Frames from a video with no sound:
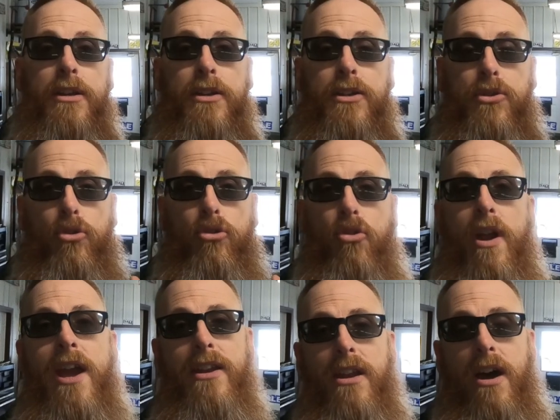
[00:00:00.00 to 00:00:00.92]
So
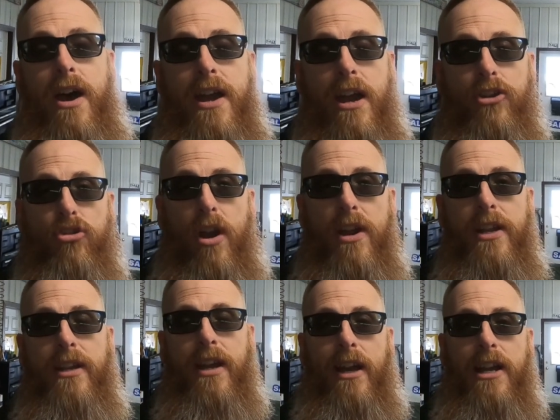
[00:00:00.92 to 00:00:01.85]
Grant and I are trying to
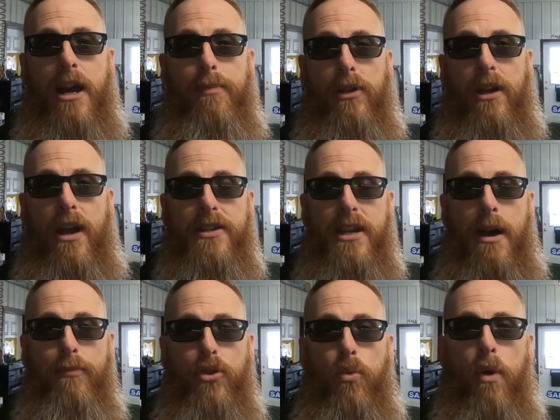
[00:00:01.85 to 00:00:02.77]
get a couple of guys
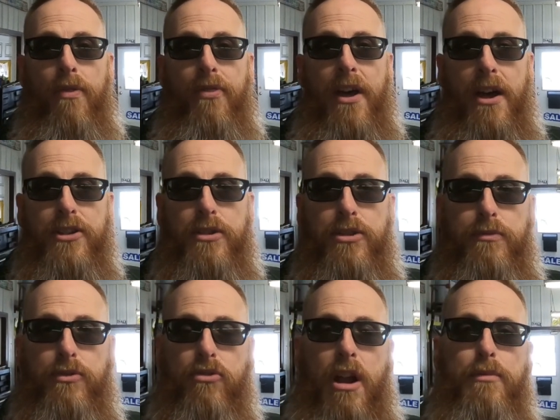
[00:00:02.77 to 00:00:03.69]
up to 1,000
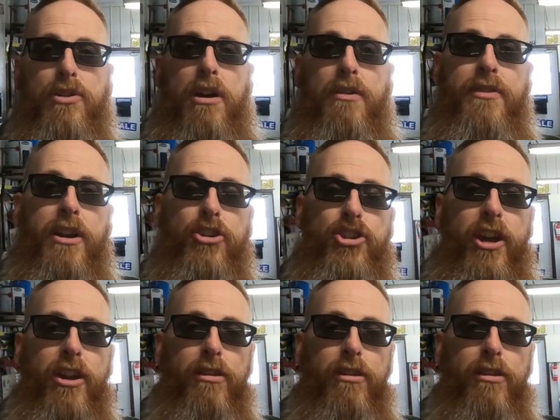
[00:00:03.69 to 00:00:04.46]
subscribers on their channel.